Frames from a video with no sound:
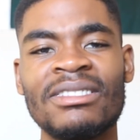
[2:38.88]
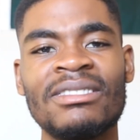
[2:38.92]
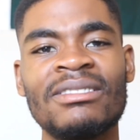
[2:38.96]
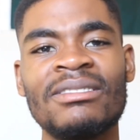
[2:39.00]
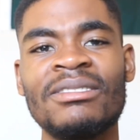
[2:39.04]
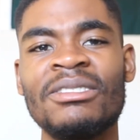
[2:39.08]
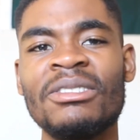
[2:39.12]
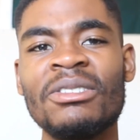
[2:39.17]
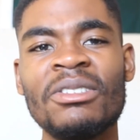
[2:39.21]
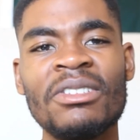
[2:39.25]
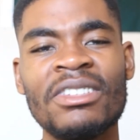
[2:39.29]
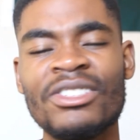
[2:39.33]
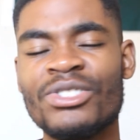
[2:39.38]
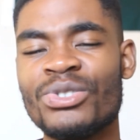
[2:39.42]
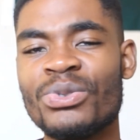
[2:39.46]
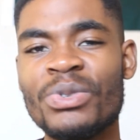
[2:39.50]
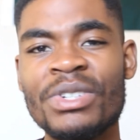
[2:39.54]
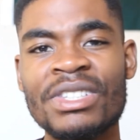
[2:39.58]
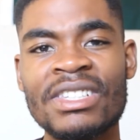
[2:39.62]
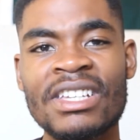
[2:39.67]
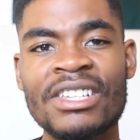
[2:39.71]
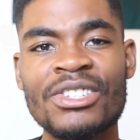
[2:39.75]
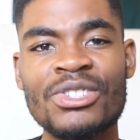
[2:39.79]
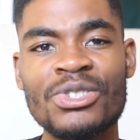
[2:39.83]
there's always
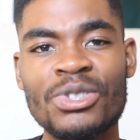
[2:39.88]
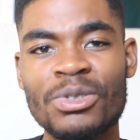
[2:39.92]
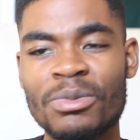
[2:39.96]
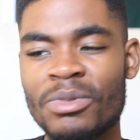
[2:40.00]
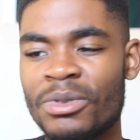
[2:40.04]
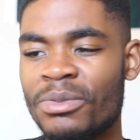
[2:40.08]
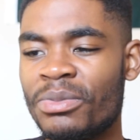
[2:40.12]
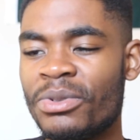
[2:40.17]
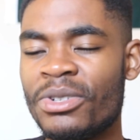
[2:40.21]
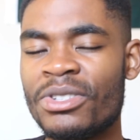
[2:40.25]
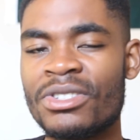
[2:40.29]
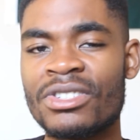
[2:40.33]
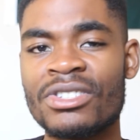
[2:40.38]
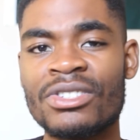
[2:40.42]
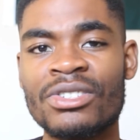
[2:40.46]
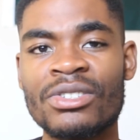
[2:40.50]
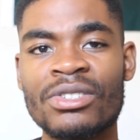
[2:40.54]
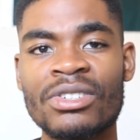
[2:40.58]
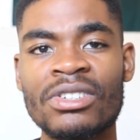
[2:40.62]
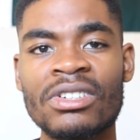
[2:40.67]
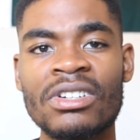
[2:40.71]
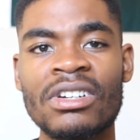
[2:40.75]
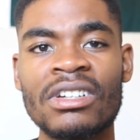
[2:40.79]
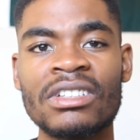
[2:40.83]
that stupid person in your
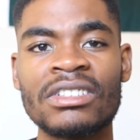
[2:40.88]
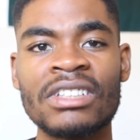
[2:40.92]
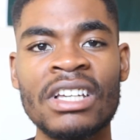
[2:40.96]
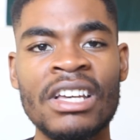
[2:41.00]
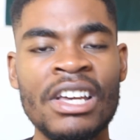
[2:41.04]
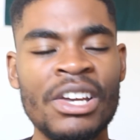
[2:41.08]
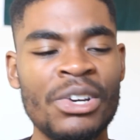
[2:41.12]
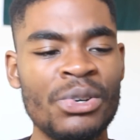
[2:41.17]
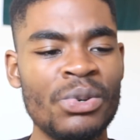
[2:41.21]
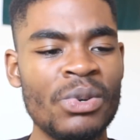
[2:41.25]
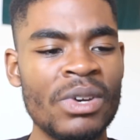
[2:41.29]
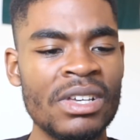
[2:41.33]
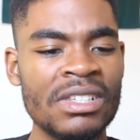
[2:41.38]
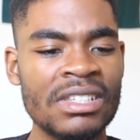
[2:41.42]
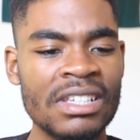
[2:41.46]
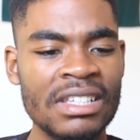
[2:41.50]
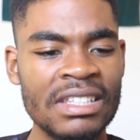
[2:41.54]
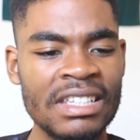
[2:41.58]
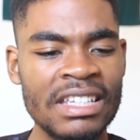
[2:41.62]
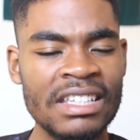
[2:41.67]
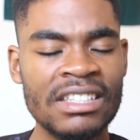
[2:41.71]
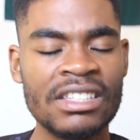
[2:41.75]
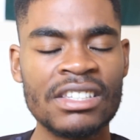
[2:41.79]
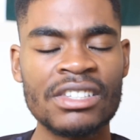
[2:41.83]
class who has the
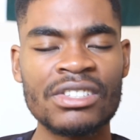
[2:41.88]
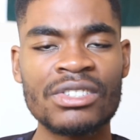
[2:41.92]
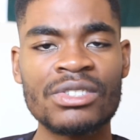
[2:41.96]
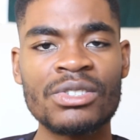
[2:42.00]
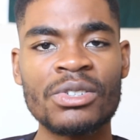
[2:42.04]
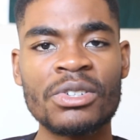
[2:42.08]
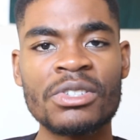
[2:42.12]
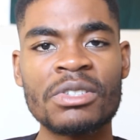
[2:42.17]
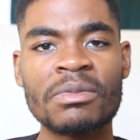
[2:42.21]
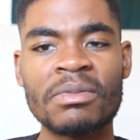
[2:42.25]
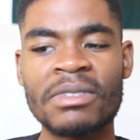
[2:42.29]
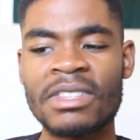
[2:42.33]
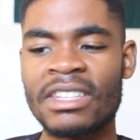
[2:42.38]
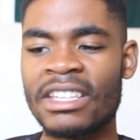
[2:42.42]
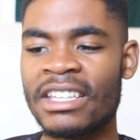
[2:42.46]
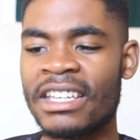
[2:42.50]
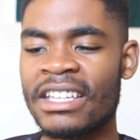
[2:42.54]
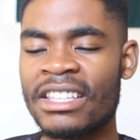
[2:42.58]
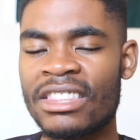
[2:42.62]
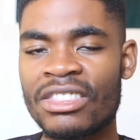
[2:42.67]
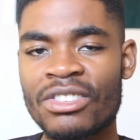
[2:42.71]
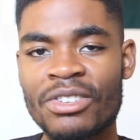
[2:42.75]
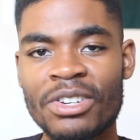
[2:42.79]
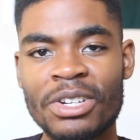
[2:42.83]
neatest notes, but they
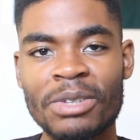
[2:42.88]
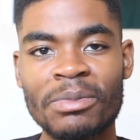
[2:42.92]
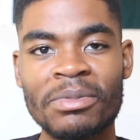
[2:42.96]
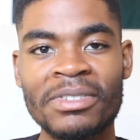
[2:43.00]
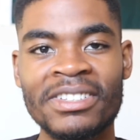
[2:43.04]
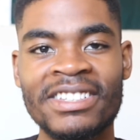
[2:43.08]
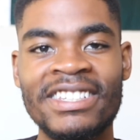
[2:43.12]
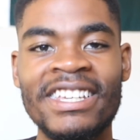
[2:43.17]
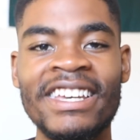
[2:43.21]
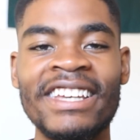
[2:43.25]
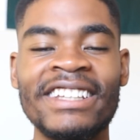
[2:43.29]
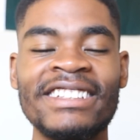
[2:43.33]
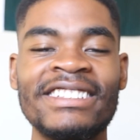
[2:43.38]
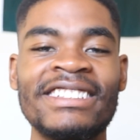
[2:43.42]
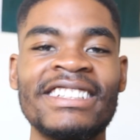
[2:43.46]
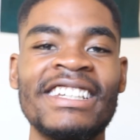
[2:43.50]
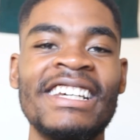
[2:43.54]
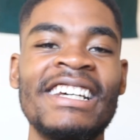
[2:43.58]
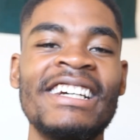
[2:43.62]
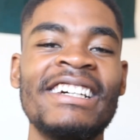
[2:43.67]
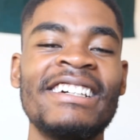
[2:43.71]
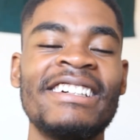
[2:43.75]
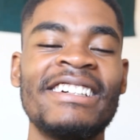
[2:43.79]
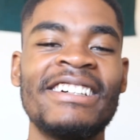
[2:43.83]
get 30%
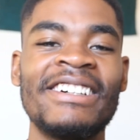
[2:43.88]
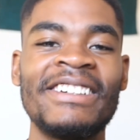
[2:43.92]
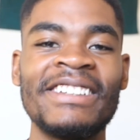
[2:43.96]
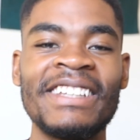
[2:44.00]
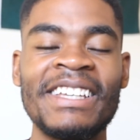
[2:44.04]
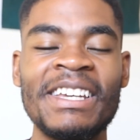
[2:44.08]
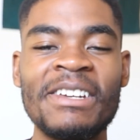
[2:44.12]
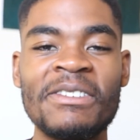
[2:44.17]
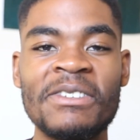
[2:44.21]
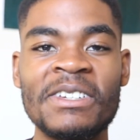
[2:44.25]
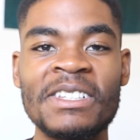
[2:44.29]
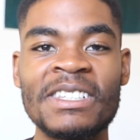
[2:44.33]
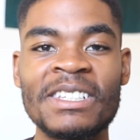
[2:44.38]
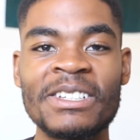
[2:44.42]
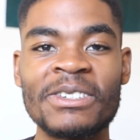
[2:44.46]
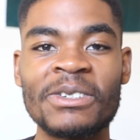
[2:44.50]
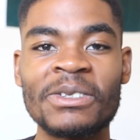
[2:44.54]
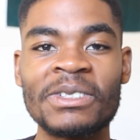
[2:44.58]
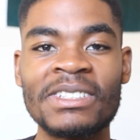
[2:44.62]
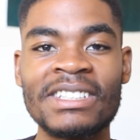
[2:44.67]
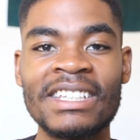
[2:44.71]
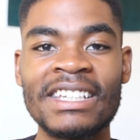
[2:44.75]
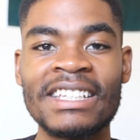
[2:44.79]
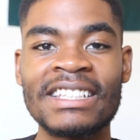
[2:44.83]
on every single
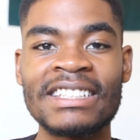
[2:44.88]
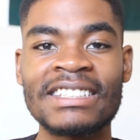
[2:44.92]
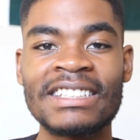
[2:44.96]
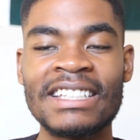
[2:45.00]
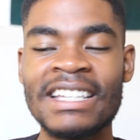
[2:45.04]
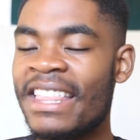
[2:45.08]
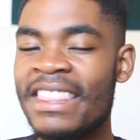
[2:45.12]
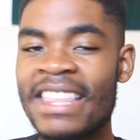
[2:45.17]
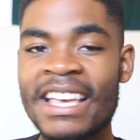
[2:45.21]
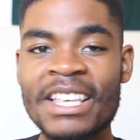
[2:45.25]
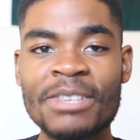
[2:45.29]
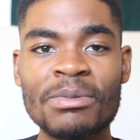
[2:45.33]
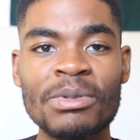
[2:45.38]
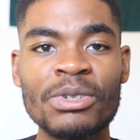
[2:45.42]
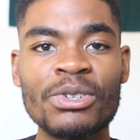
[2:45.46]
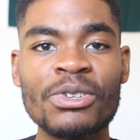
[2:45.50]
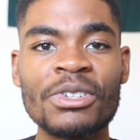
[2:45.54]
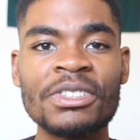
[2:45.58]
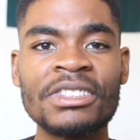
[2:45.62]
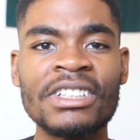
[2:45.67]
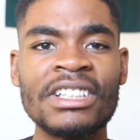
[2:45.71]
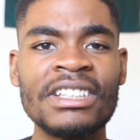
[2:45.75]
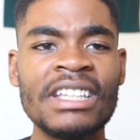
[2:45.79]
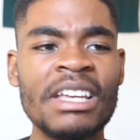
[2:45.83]
test. And that's
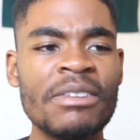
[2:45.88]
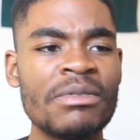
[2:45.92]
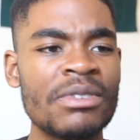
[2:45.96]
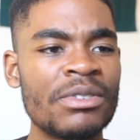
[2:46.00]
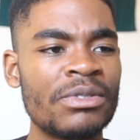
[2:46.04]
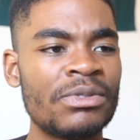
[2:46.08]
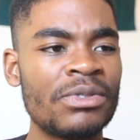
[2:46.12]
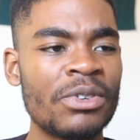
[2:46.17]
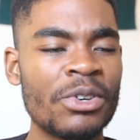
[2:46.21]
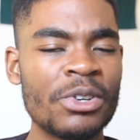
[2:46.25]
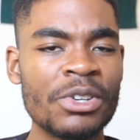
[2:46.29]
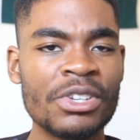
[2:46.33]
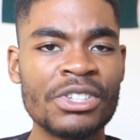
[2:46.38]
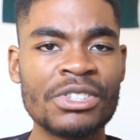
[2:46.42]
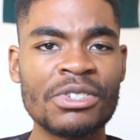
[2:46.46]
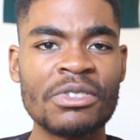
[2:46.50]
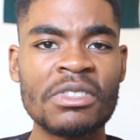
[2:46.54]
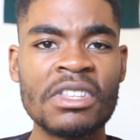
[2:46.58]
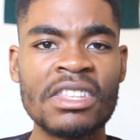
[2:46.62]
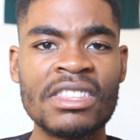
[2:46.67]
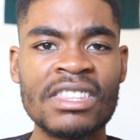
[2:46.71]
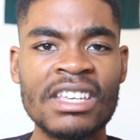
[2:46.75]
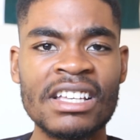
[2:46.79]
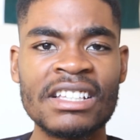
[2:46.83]
because they never focus on
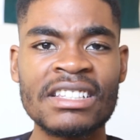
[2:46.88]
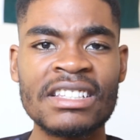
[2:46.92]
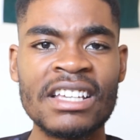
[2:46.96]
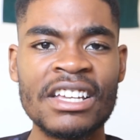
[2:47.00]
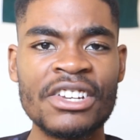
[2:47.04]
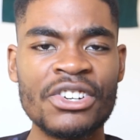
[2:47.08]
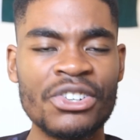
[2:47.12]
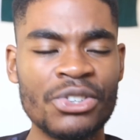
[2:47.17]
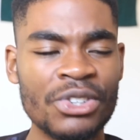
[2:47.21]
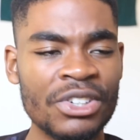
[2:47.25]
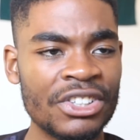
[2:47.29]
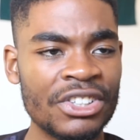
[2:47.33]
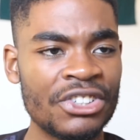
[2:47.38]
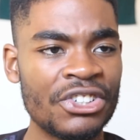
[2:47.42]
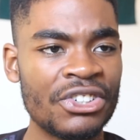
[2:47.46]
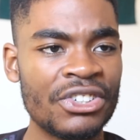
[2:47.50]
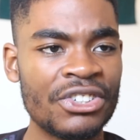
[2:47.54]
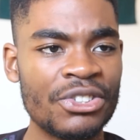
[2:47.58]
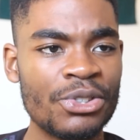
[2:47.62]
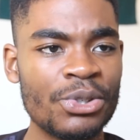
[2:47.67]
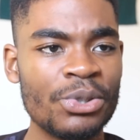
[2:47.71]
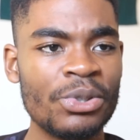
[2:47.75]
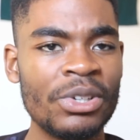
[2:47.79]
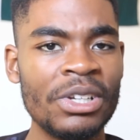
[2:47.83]
the things that
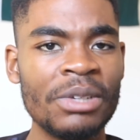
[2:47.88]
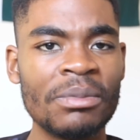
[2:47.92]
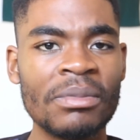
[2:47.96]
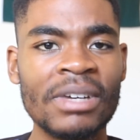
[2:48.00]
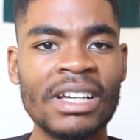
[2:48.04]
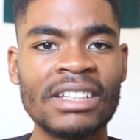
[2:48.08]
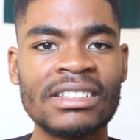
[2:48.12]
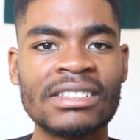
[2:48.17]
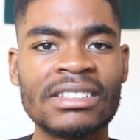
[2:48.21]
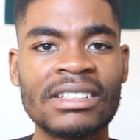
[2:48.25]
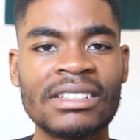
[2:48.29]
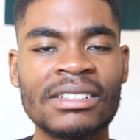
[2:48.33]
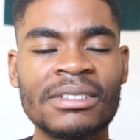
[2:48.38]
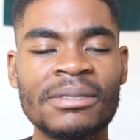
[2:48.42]
truly matter.